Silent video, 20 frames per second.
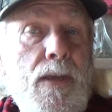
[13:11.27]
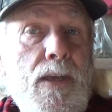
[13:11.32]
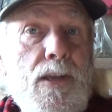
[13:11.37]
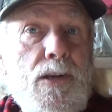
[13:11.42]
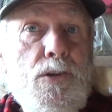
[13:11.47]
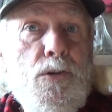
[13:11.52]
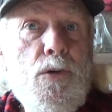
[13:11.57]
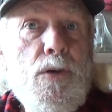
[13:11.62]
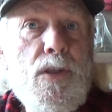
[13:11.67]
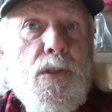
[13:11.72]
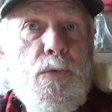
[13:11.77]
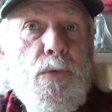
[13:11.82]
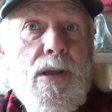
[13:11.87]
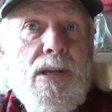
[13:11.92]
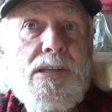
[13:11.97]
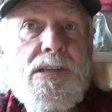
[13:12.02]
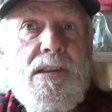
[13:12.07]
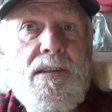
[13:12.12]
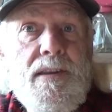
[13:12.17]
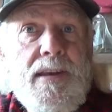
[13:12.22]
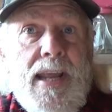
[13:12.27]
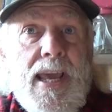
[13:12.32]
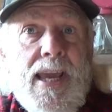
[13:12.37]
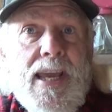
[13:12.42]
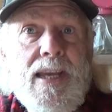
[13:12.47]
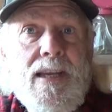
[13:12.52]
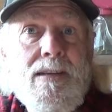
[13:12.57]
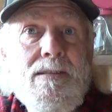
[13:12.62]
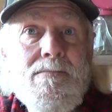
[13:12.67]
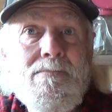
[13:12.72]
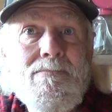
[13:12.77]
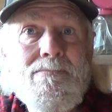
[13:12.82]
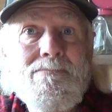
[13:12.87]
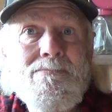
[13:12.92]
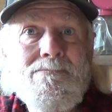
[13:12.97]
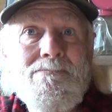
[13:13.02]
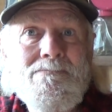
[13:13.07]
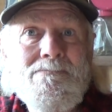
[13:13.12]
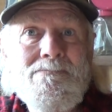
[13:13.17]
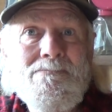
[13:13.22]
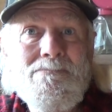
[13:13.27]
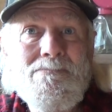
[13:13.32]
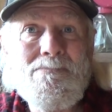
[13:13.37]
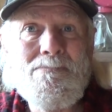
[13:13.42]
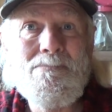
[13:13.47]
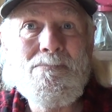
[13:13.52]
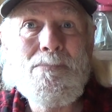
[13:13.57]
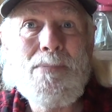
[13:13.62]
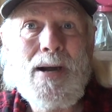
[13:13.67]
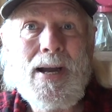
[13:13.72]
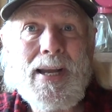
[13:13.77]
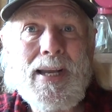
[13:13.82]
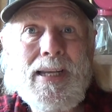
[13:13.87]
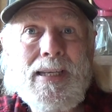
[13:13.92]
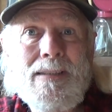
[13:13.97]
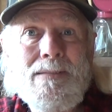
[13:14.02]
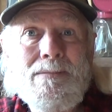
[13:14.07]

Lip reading: enjoy the rest of the day. Bye.